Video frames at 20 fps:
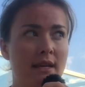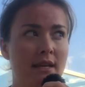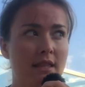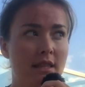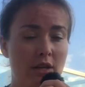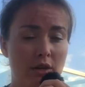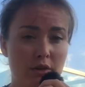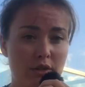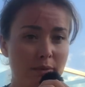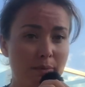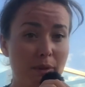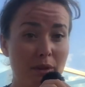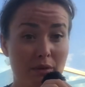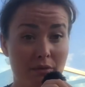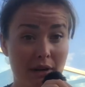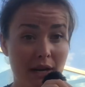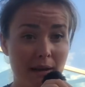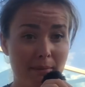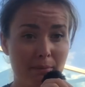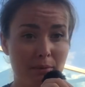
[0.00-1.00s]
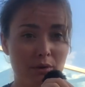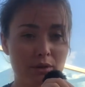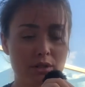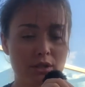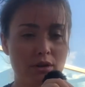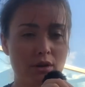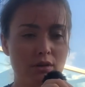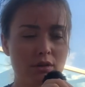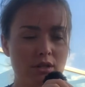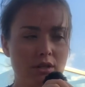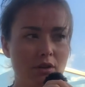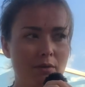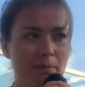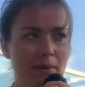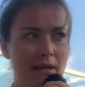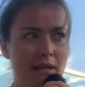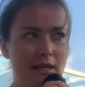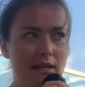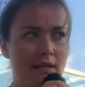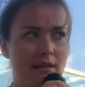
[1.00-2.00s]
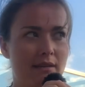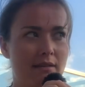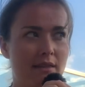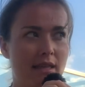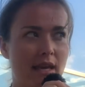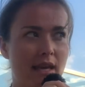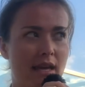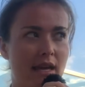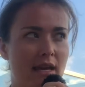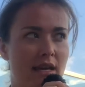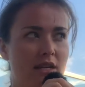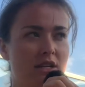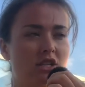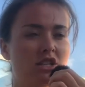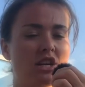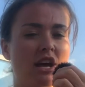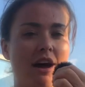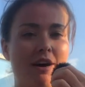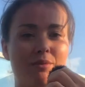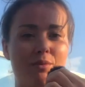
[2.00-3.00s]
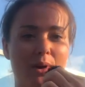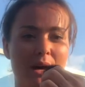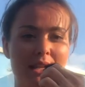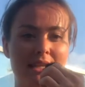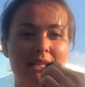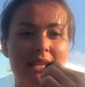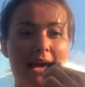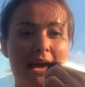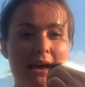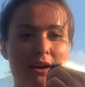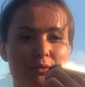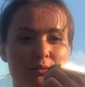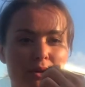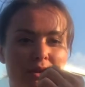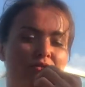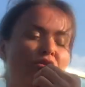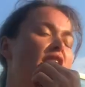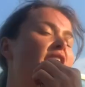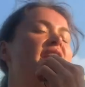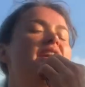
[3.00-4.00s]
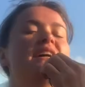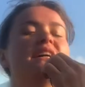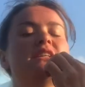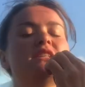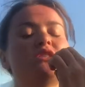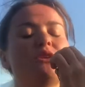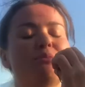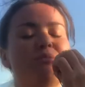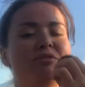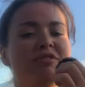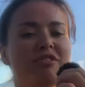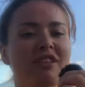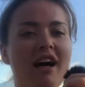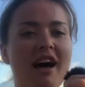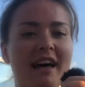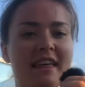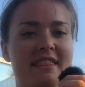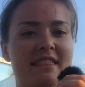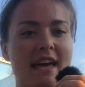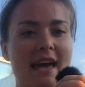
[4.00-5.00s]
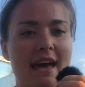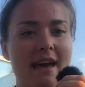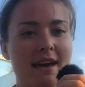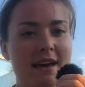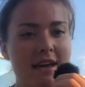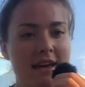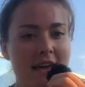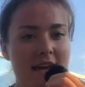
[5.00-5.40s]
There used to be 3 airports in Oslo, but they shut one down when Ryanair stopped flying there.